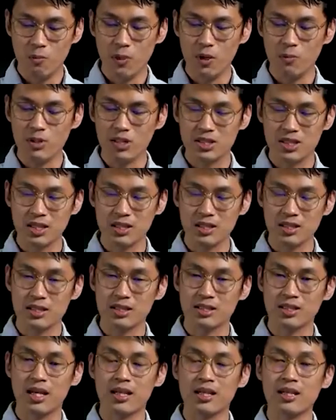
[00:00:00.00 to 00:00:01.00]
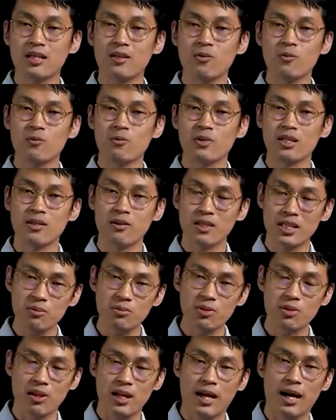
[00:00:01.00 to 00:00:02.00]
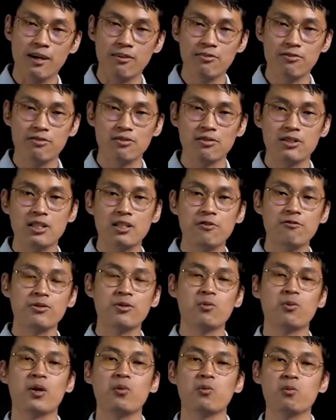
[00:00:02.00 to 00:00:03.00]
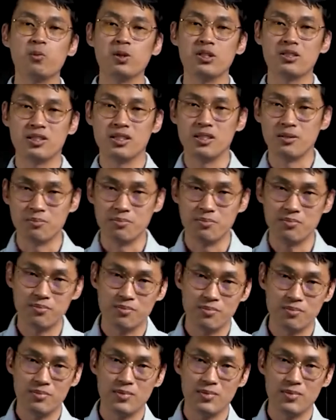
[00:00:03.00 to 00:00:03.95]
what we're saying is that when it comes to life, if you want wisdom,